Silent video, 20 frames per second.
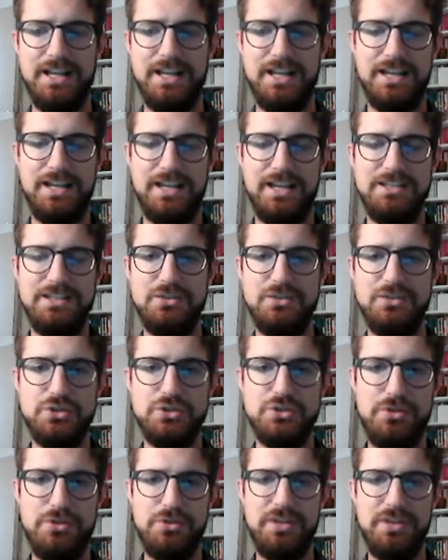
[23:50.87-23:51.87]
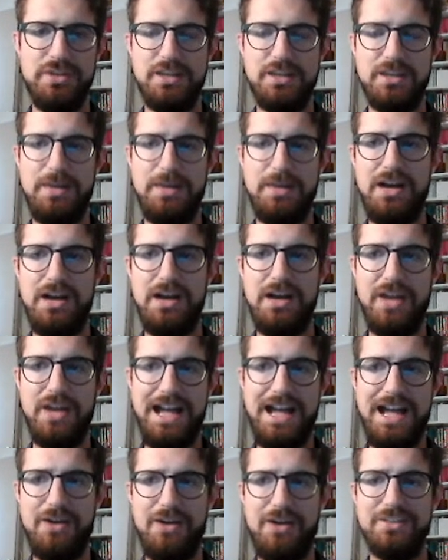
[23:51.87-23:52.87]
you should think about
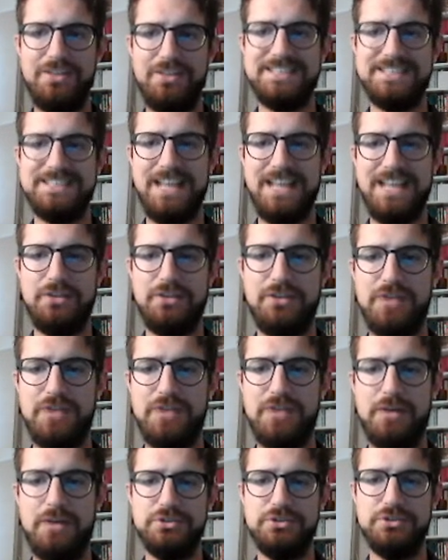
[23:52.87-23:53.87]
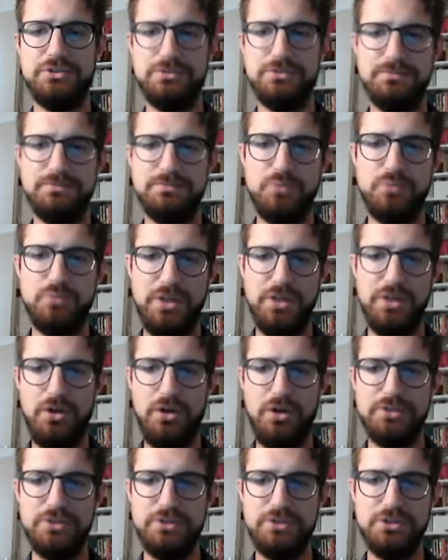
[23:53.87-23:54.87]
how the second round will
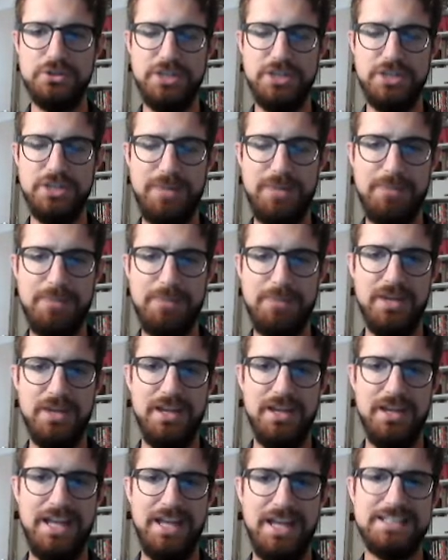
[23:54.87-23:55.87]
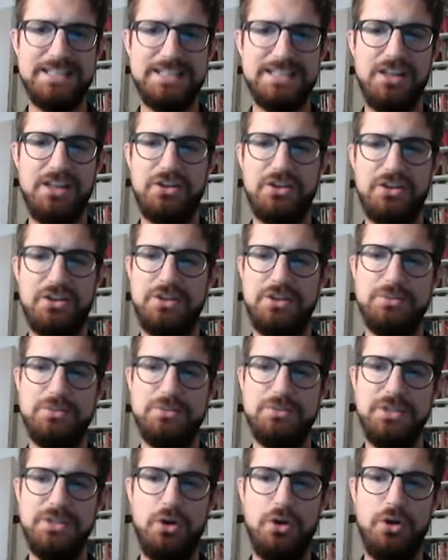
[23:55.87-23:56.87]
also shape up. It's not going to
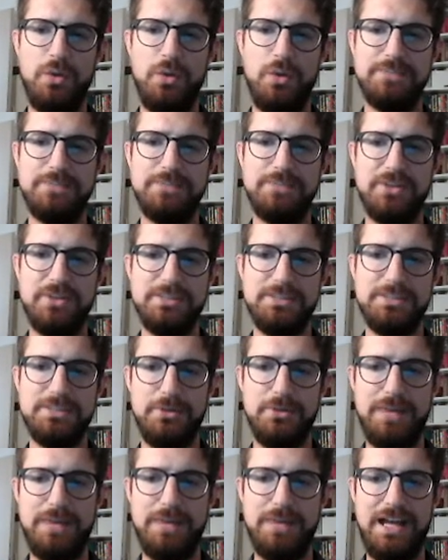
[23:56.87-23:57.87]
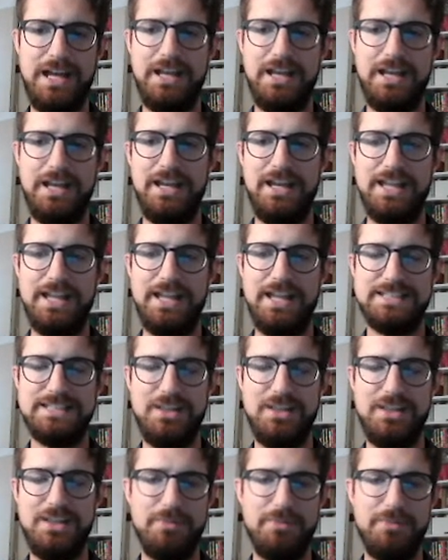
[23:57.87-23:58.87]
be always possible, but it's
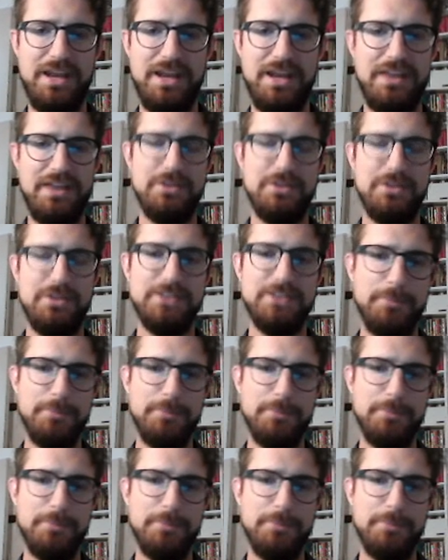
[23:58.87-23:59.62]
not bad either. So